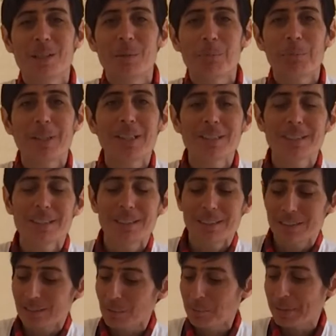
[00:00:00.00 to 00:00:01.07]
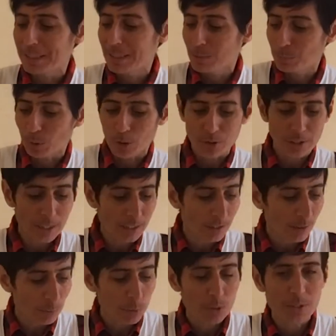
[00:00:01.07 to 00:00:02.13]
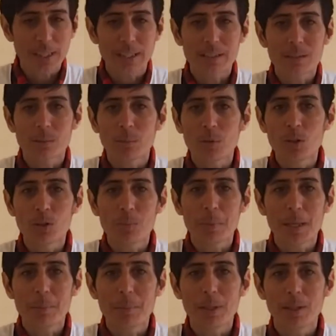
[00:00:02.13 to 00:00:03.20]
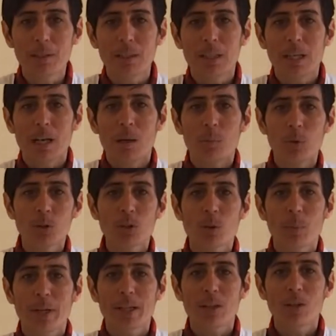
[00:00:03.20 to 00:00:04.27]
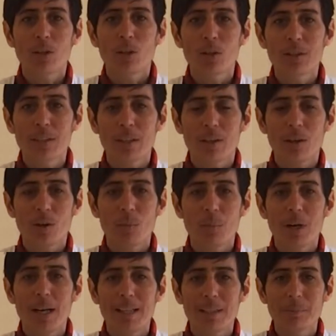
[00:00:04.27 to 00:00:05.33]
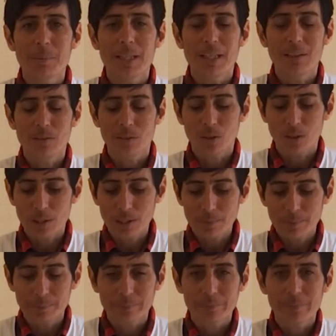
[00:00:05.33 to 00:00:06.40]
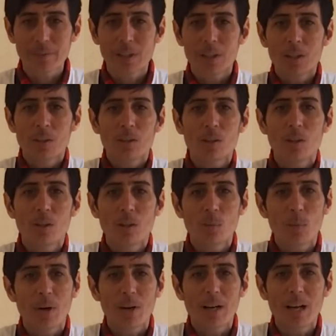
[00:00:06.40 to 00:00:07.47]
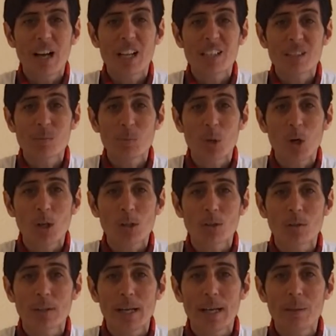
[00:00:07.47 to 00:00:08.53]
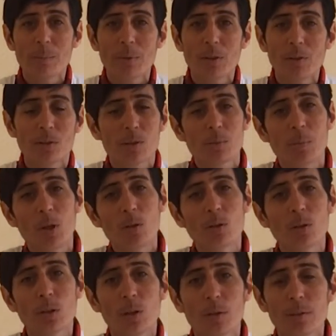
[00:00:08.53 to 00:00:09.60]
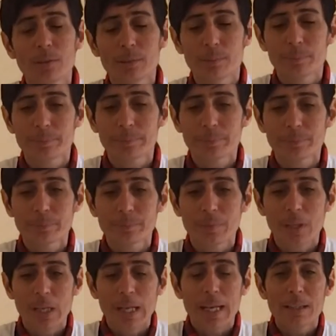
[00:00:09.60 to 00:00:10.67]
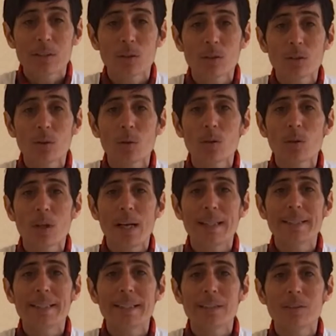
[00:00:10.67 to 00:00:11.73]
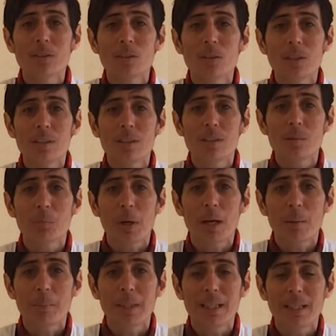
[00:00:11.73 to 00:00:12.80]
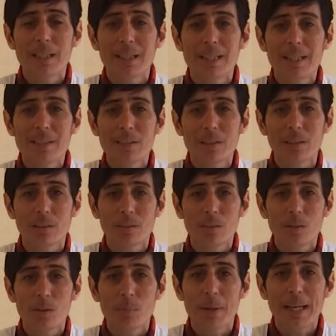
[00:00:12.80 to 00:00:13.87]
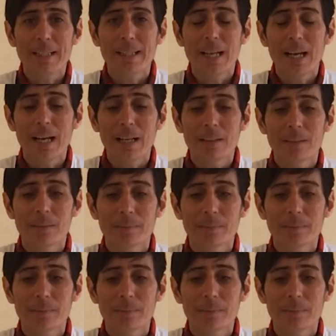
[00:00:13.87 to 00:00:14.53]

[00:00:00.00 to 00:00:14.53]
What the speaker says: Because this is a messy project, I put down some newspaper. I'm also wearing clothes that I don't mind them getting dirty. So you can wear an art smock or an apron or some old clothes. It's also a good idea to do this experiment in the kitchen or the backyard.